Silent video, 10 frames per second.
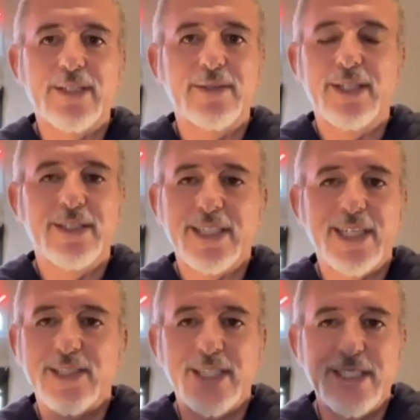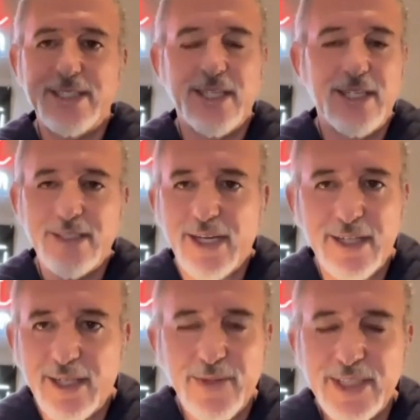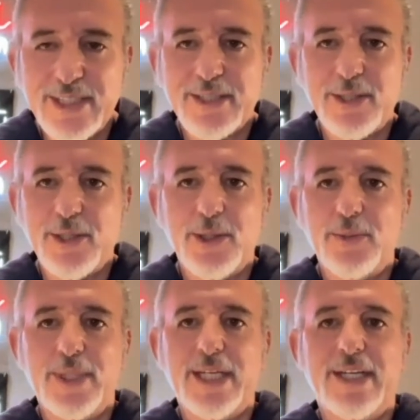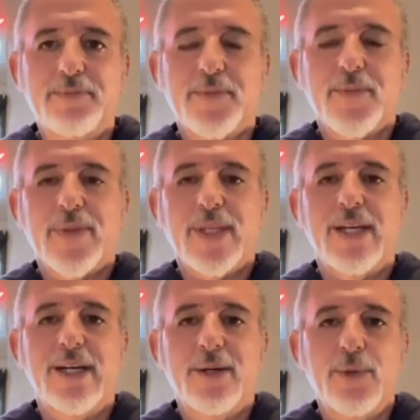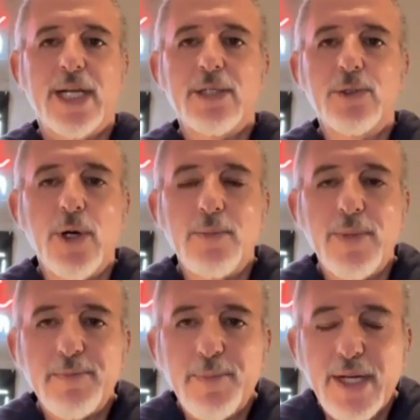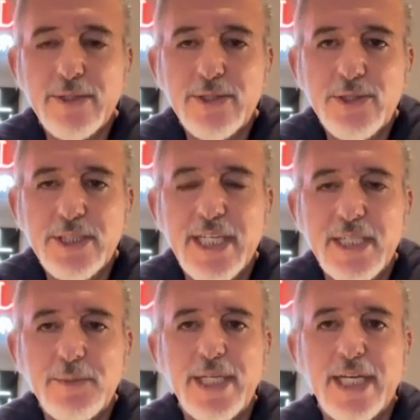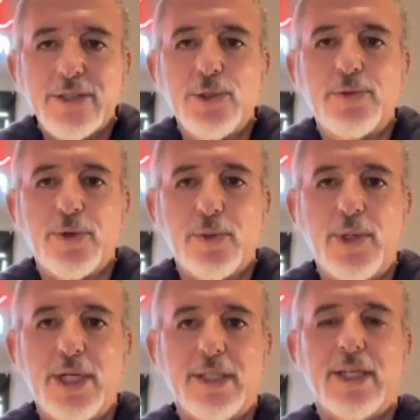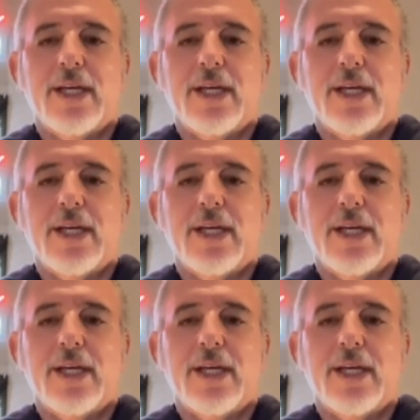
You know, like I said, it's uh, kind of like my second home. And uh, uh, when I grew up, my parents used to take me out of school for a month.